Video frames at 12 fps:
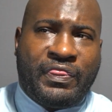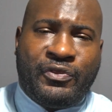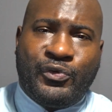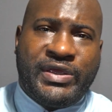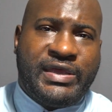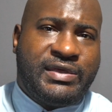
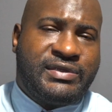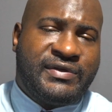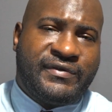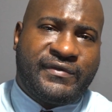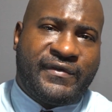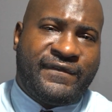$3
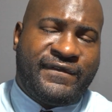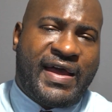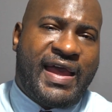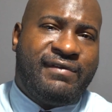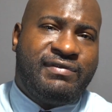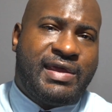to
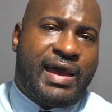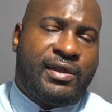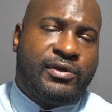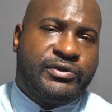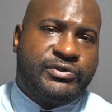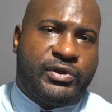
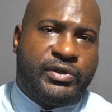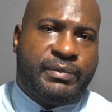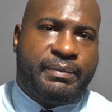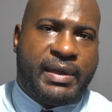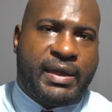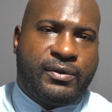$5 on a
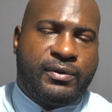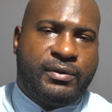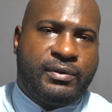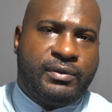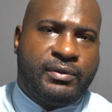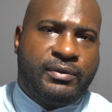bottle
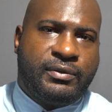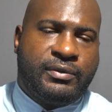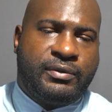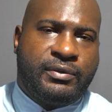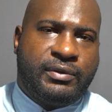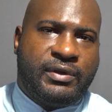
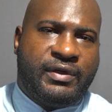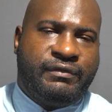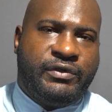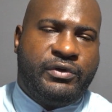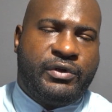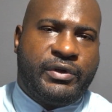of
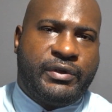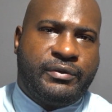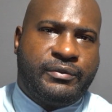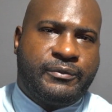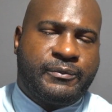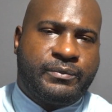deodorant
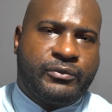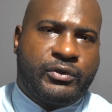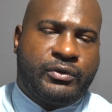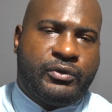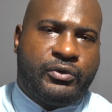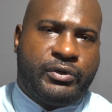
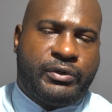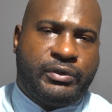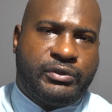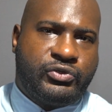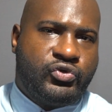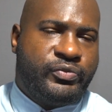or a
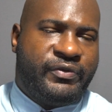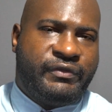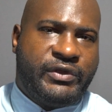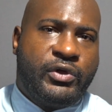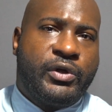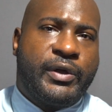tube of
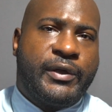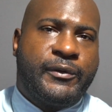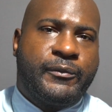deodorant.